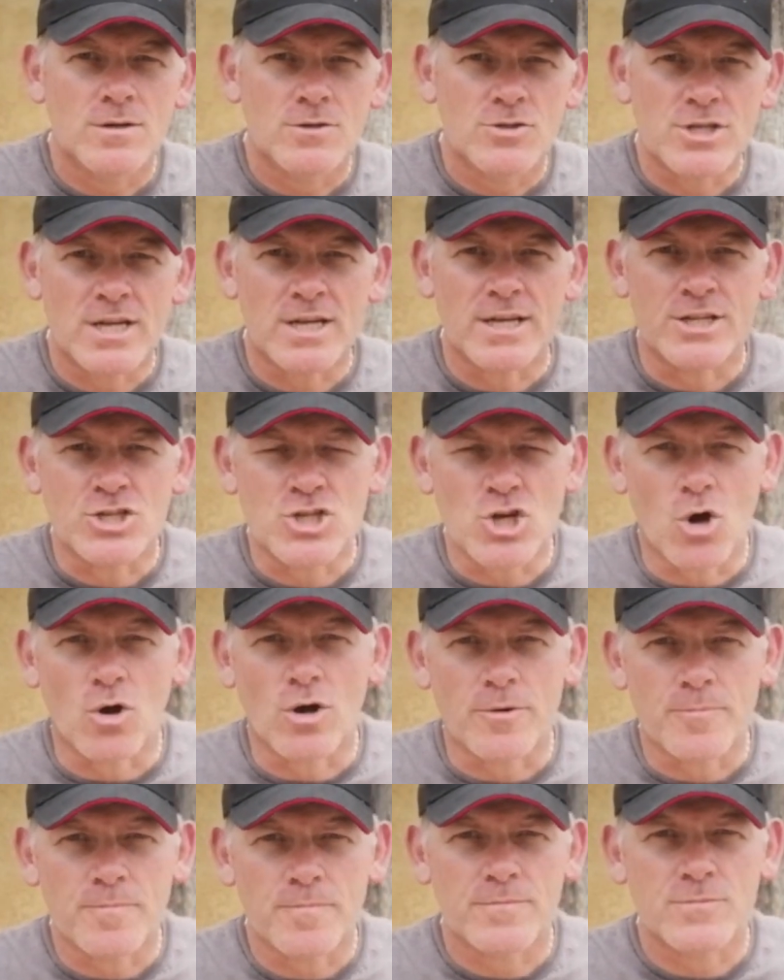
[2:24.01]
Gently jog,
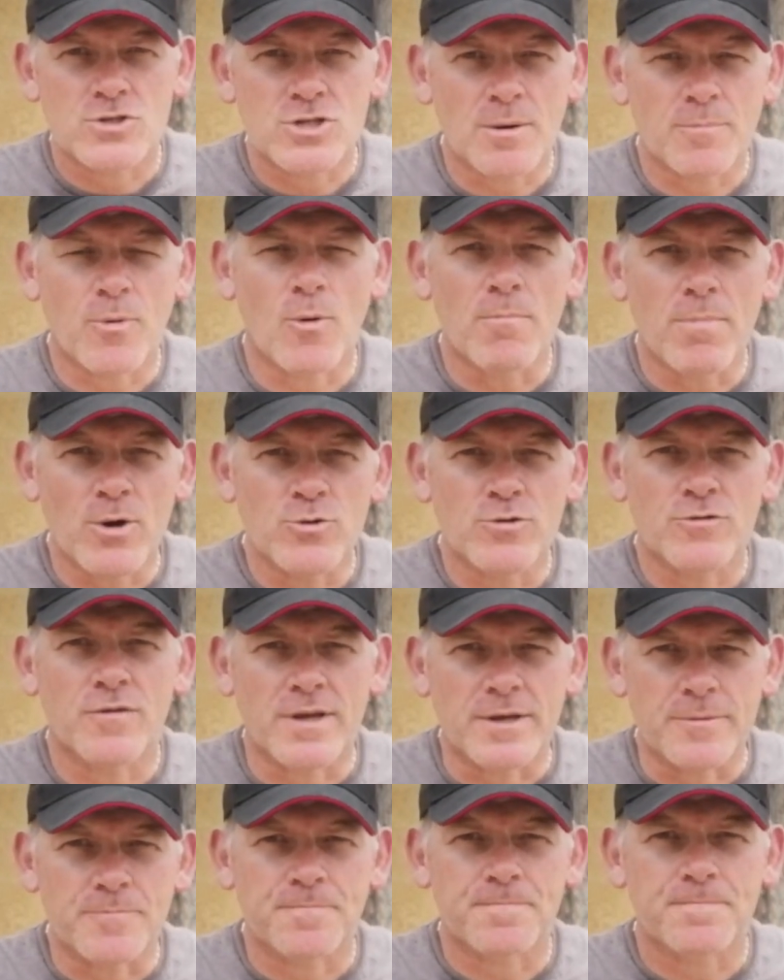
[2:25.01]
jump on both
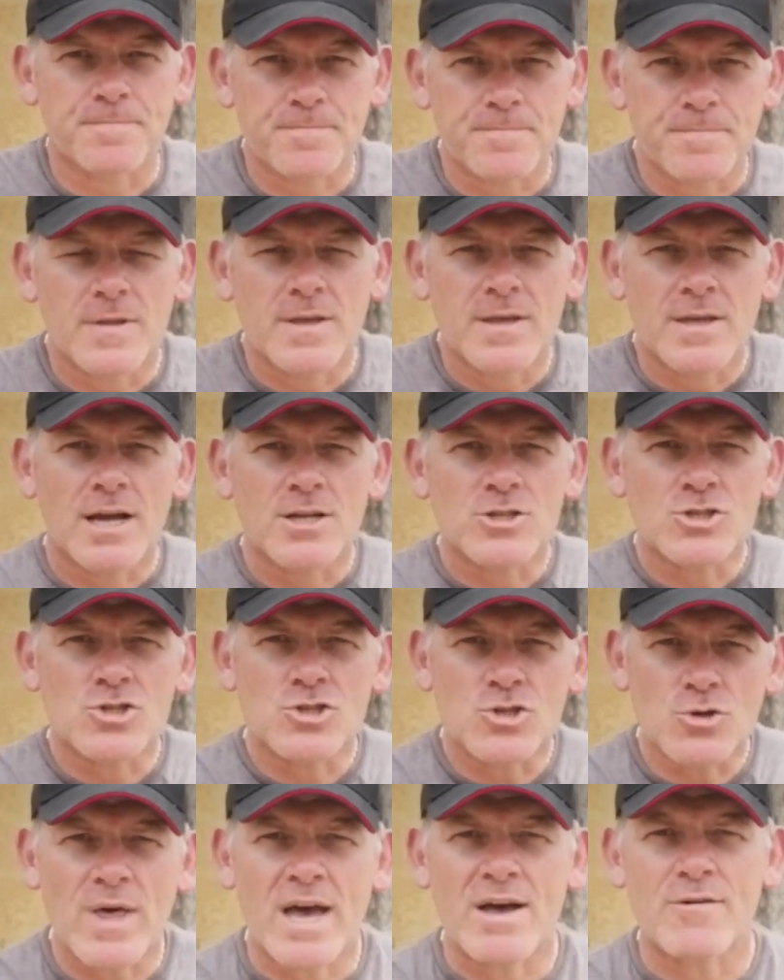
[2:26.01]
feet. And just
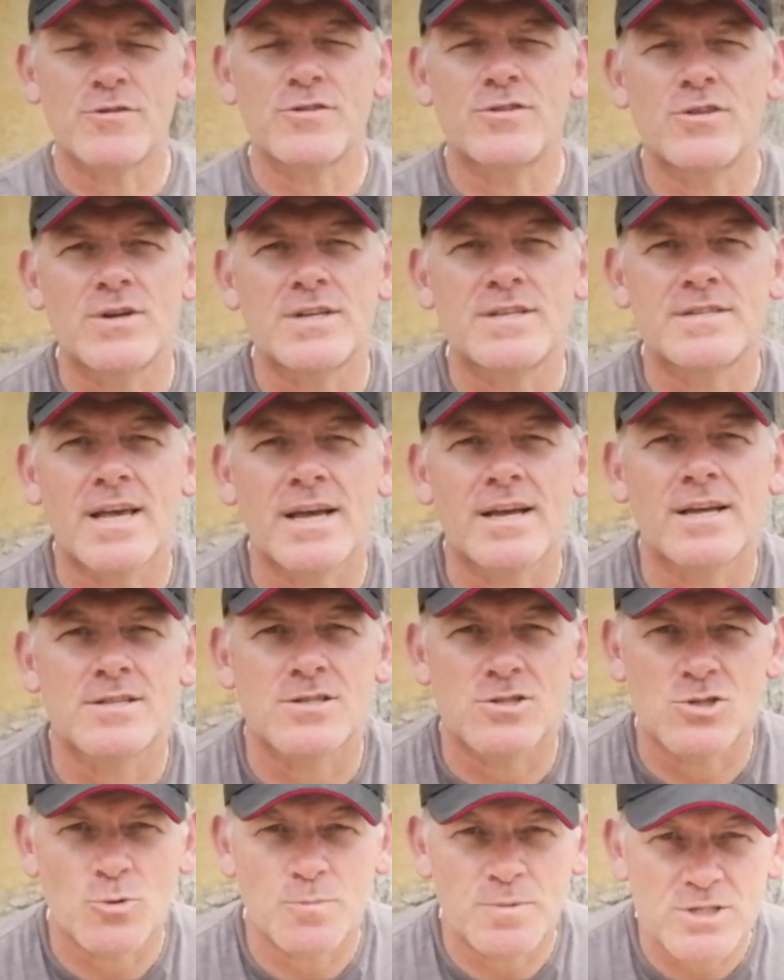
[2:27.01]
do that for 30
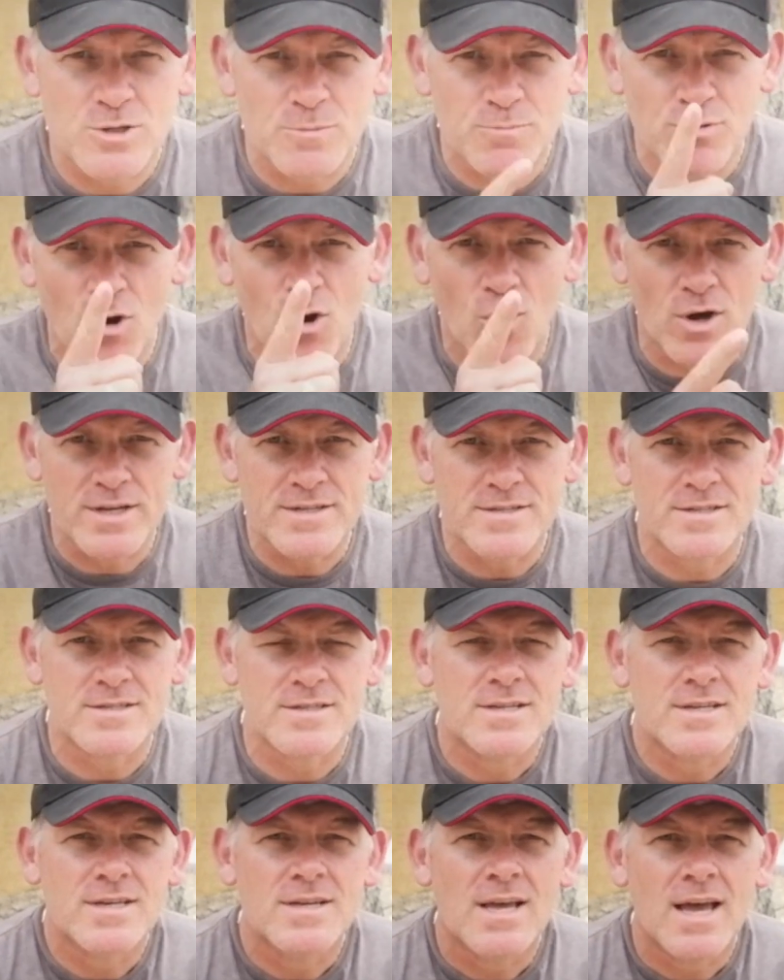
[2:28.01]
seconds. You'll be surprised
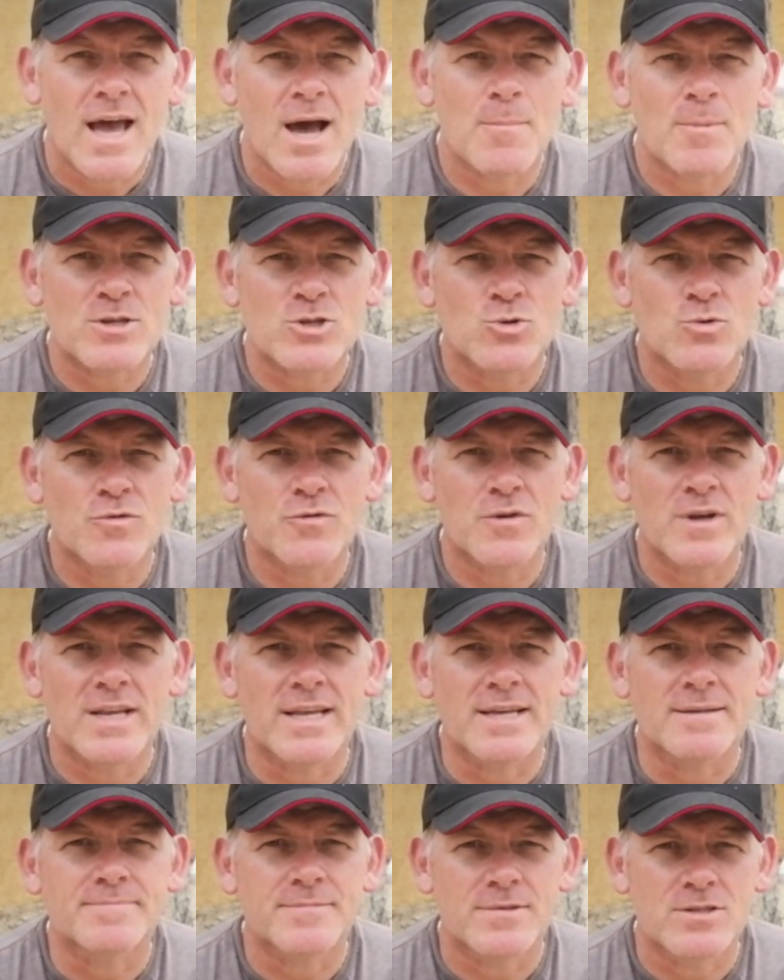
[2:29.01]
how much you'll feel
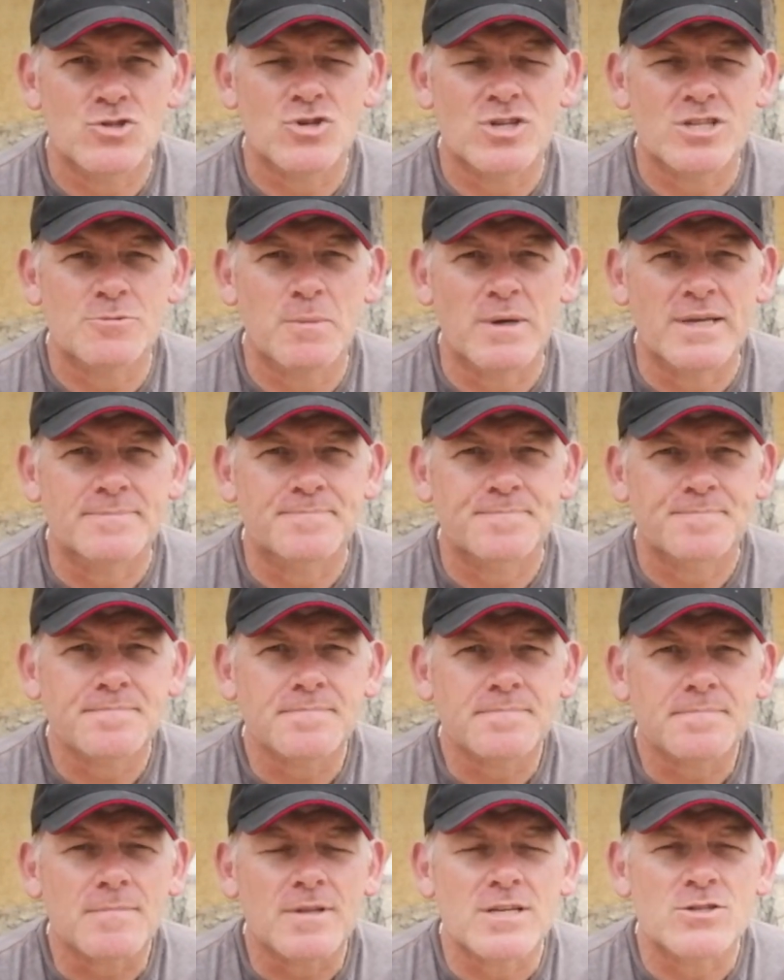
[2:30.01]
it. Trust me.
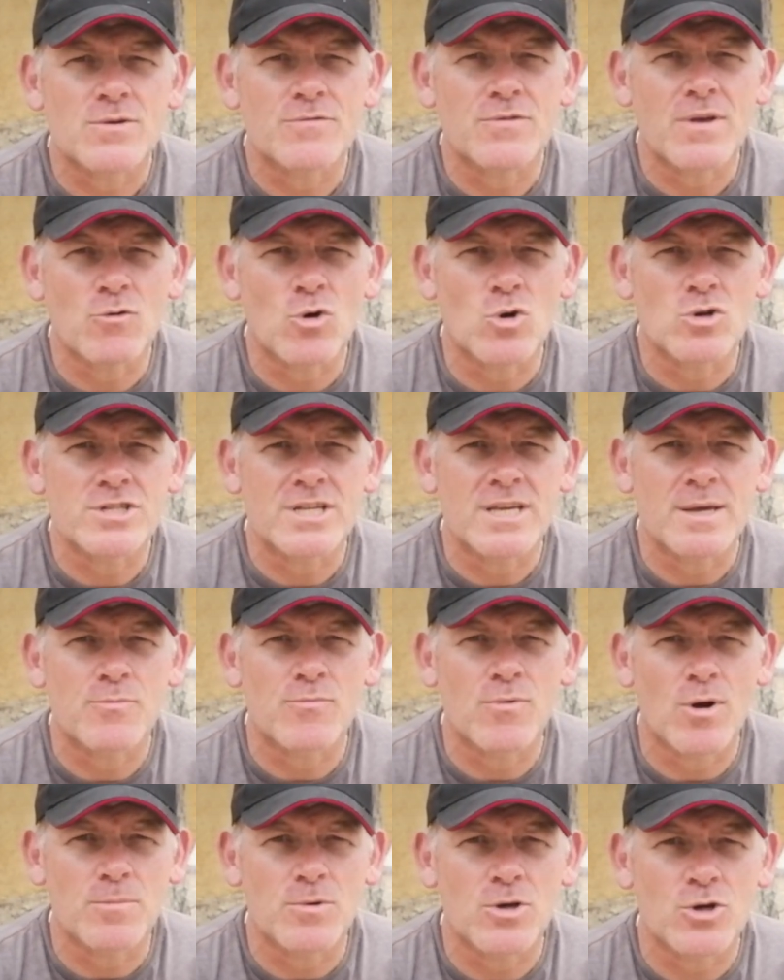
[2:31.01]
So if you haven't got a skipping
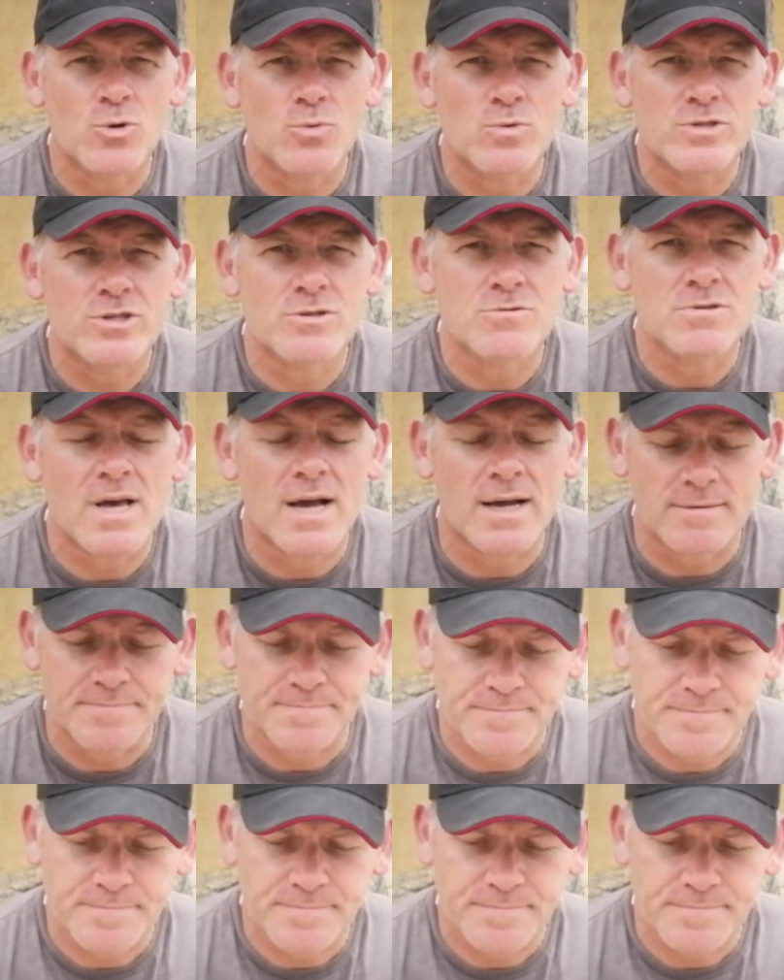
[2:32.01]
rope, you can always use that.